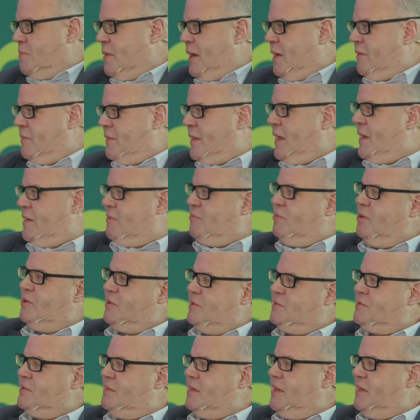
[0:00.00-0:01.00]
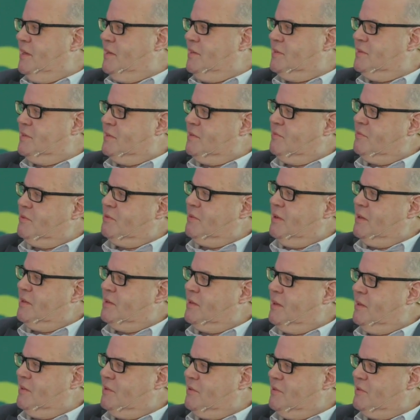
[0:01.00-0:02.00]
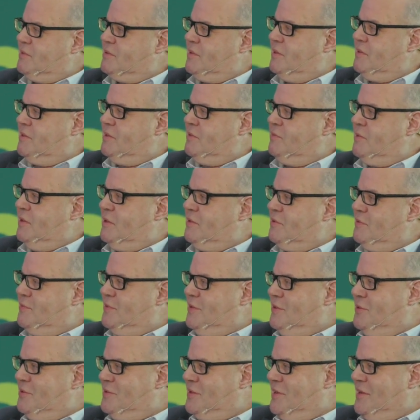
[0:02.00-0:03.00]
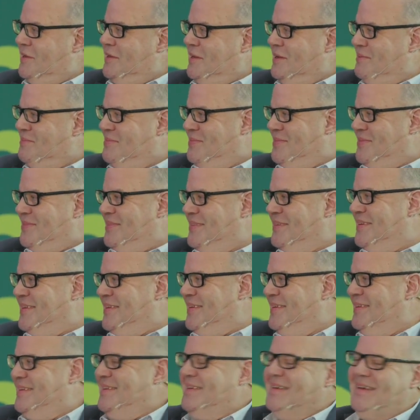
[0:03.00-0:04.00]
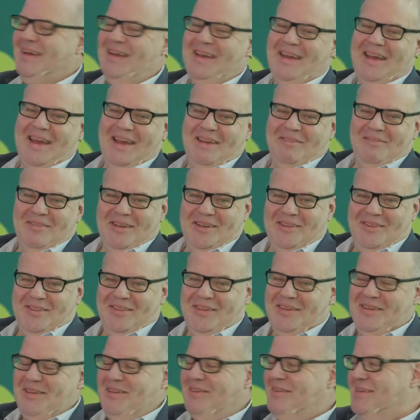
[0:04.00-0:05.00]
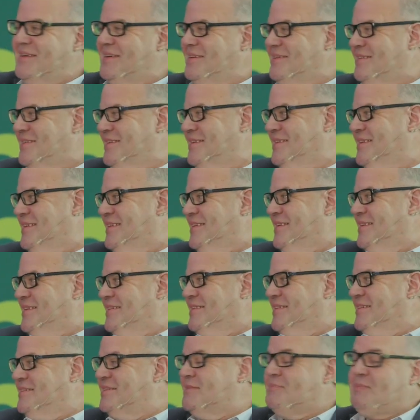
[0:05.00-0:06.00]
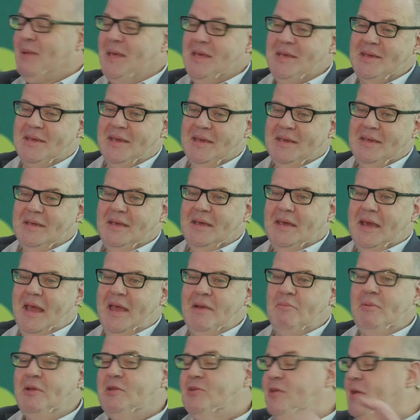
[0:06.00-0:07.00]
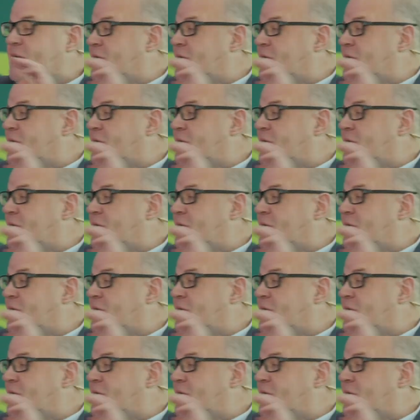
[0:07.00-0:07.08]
about that, what it's like to give 28 consecutive interviews in a language that you don't speak, in which